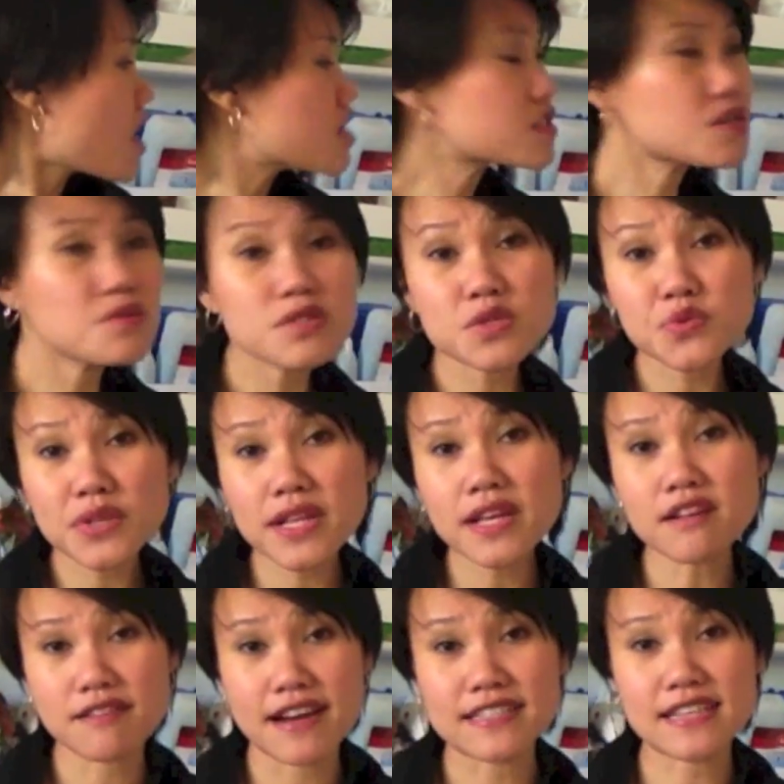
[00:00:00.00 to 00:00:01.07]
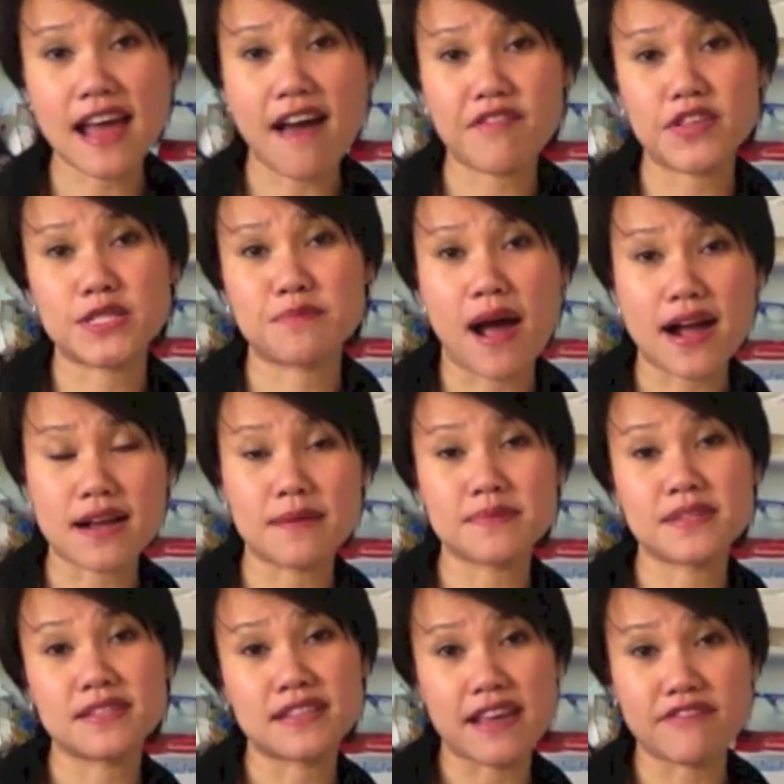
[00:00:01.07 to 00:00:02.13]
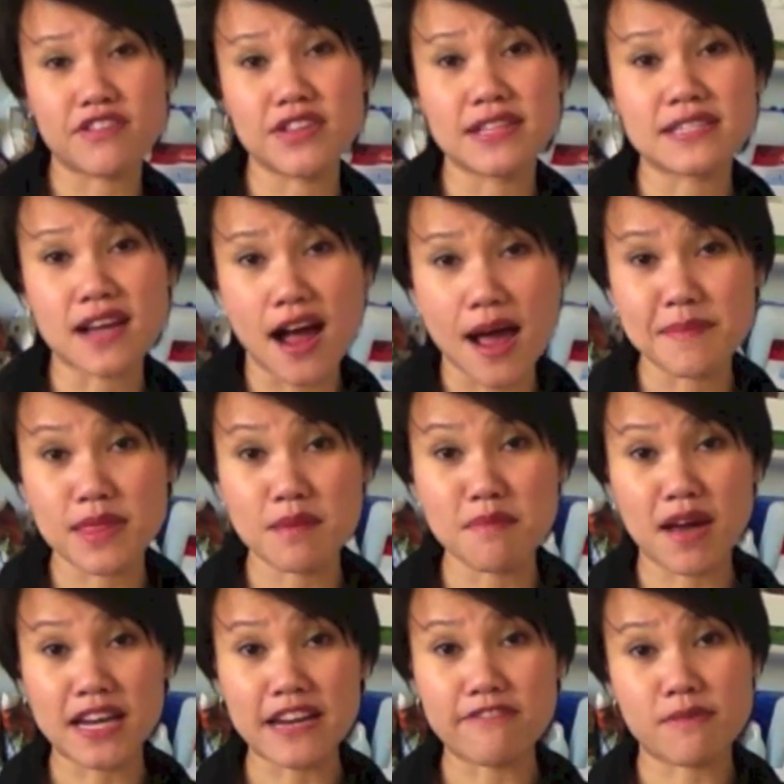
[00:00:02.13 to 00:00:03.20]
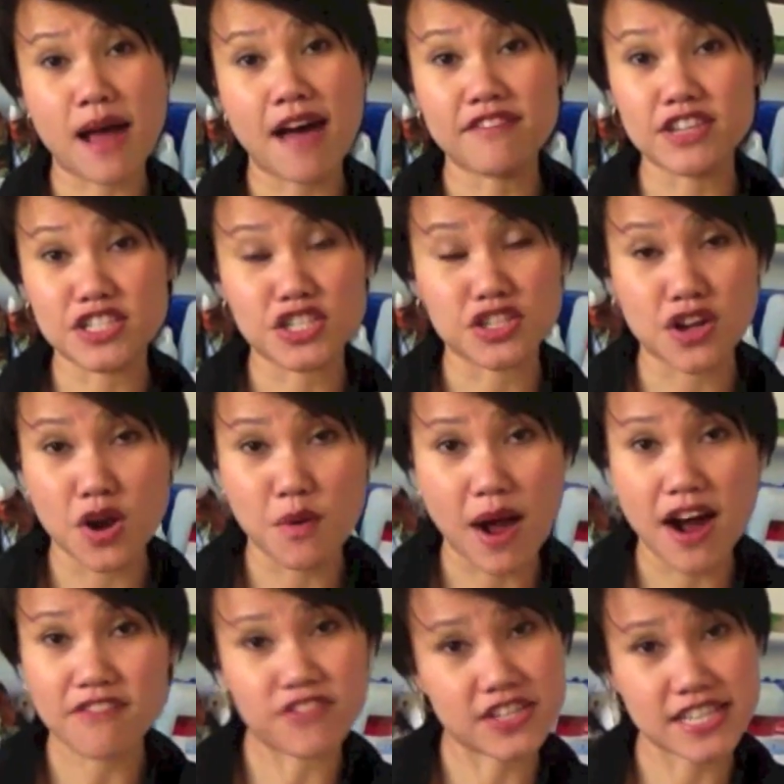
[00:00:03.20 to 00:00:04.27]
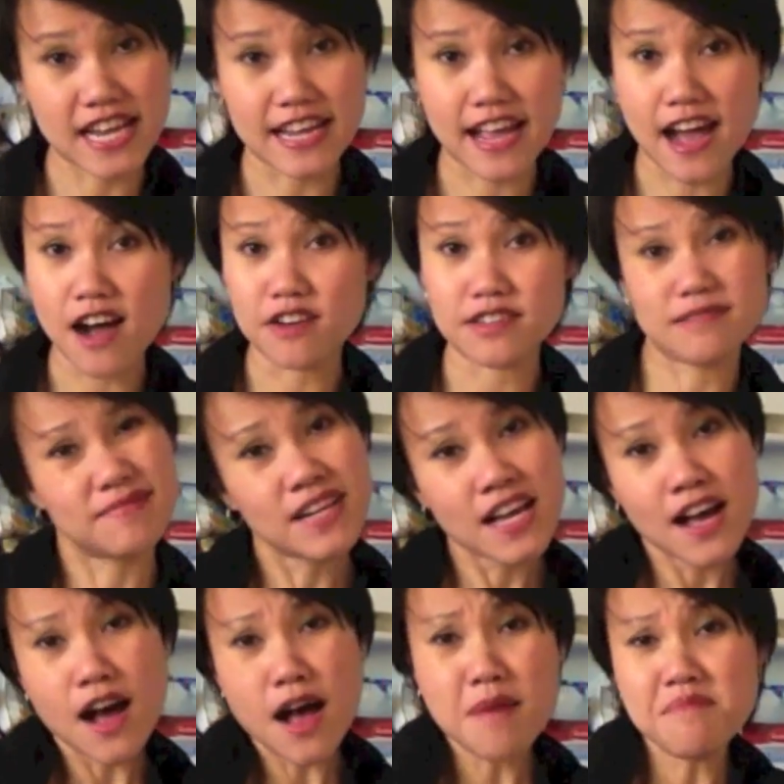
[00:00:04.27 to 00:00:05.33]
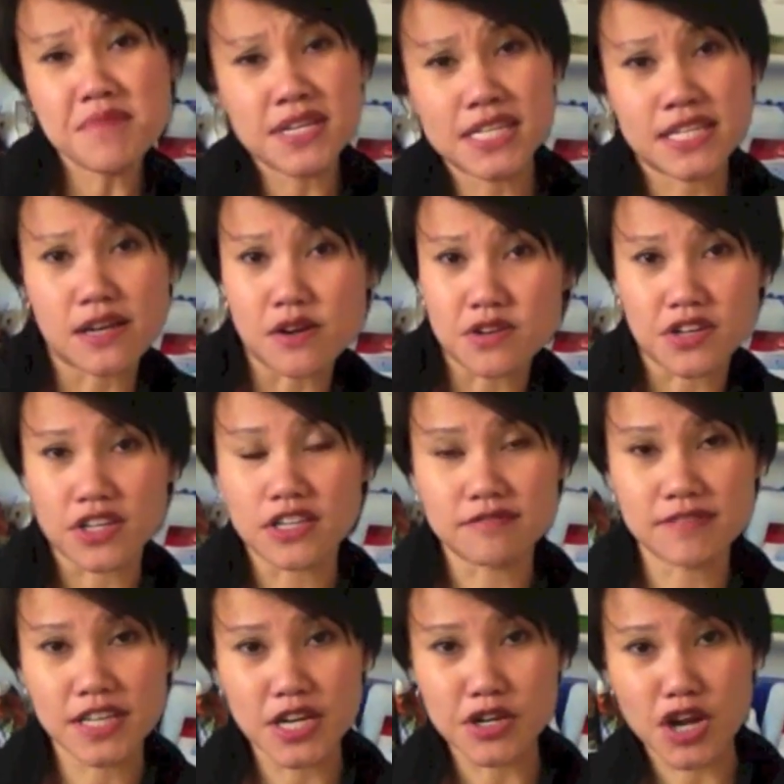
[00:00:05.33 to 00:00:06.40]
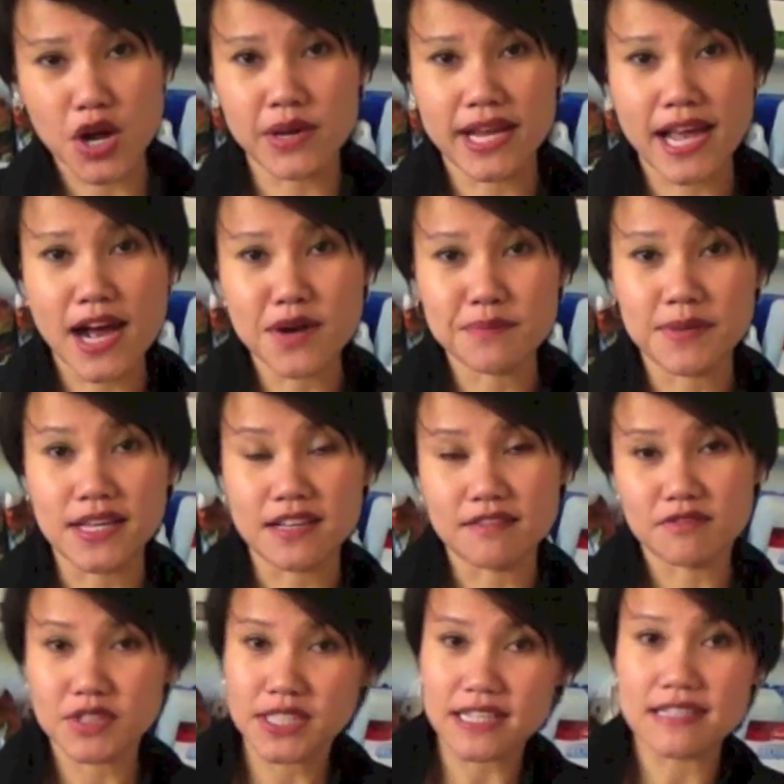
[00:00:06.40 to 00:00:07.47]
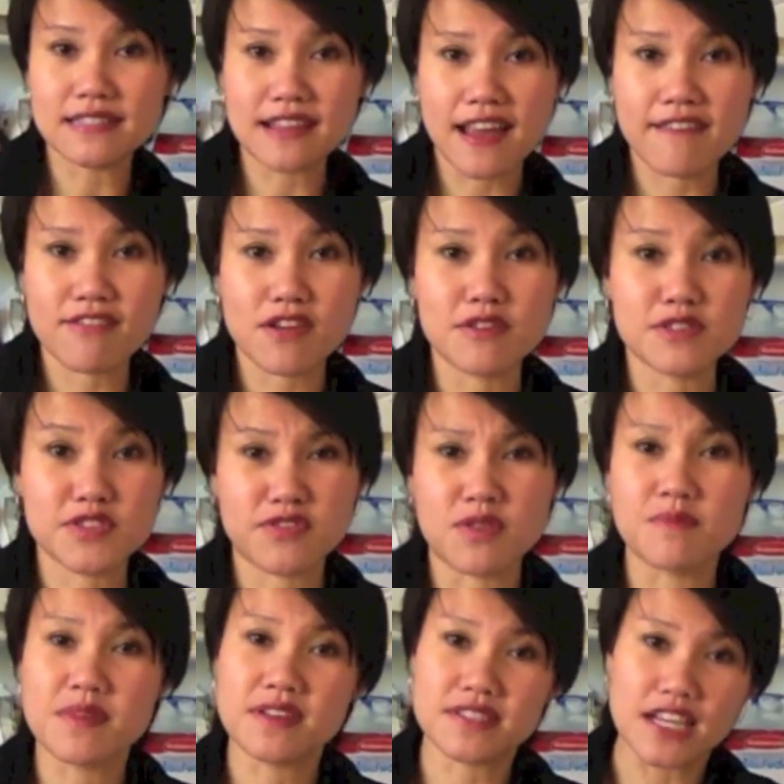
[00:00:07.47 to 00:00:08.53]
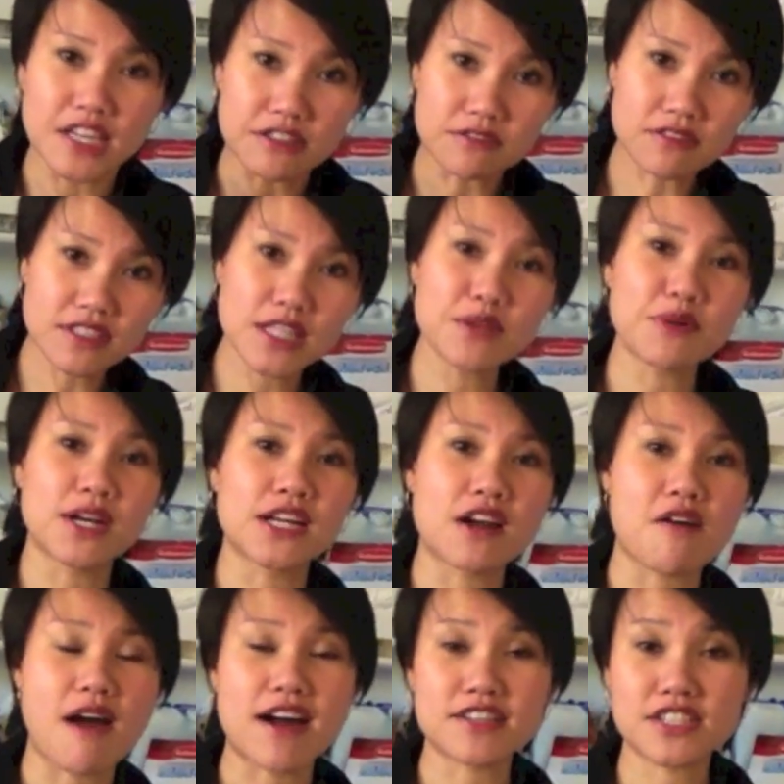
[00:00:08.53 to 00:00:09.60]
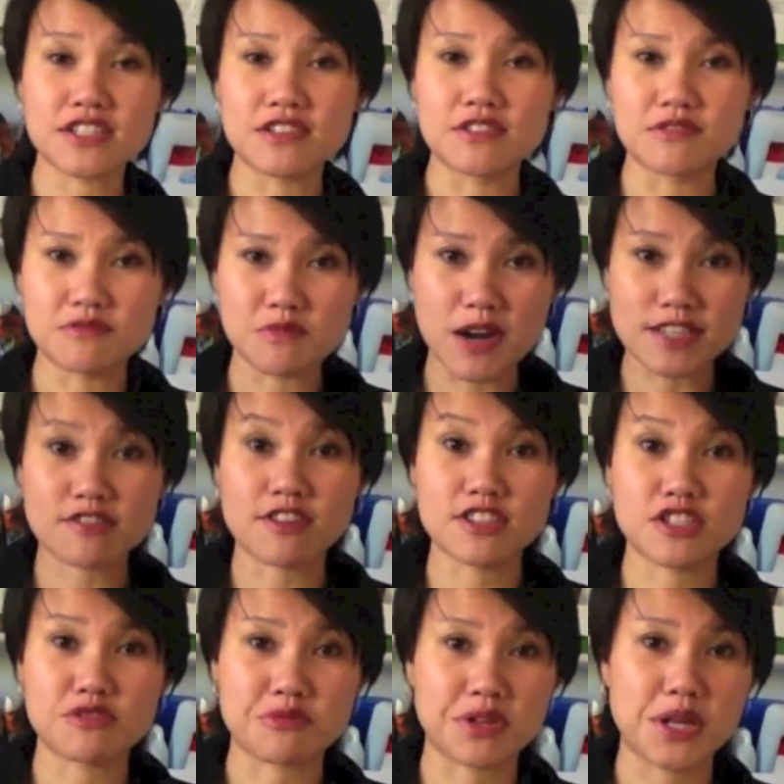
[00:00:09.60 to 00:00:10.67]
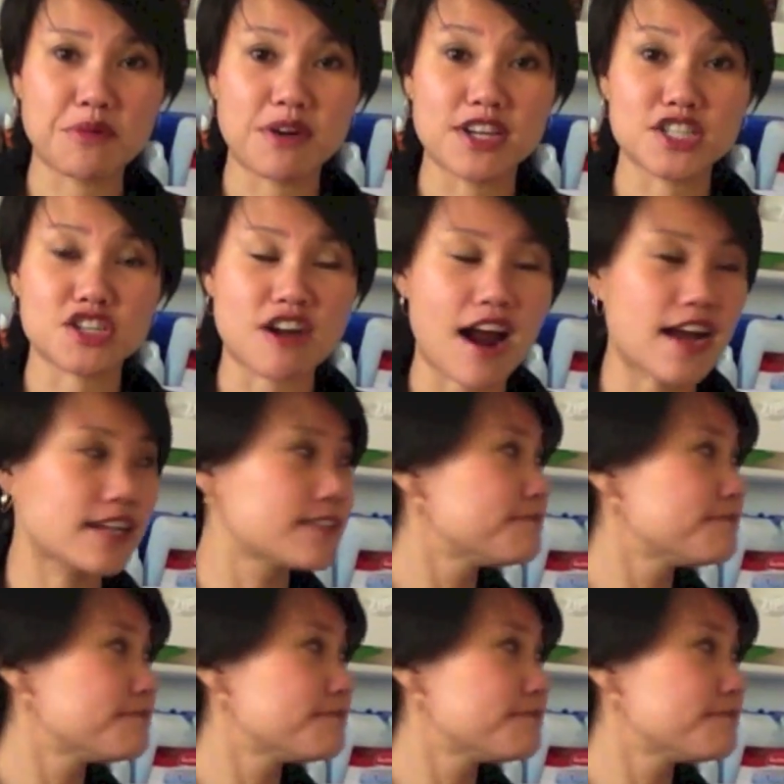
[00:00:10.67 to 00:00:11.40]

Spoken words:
So it's really great to have these backups to save you the time and the money from having to go out for takeout and a mediocre, going out meal. Really save those for meals that you really want to go out to, restaurants you really want to try.